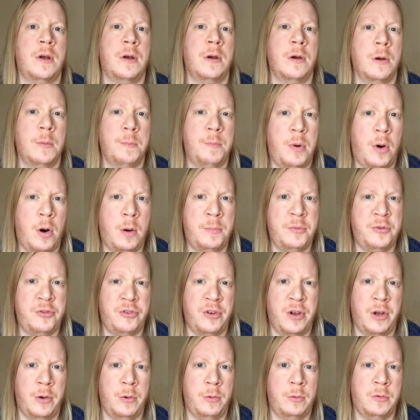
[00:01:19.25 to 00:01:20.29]
her pop
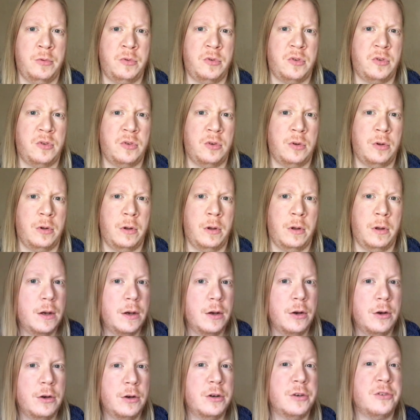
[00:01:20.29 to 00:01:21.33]
shows,
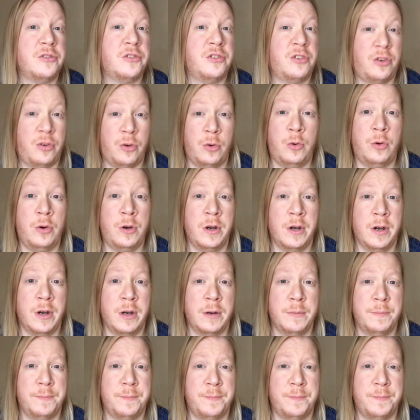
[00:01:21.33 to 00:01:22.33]
her stalker.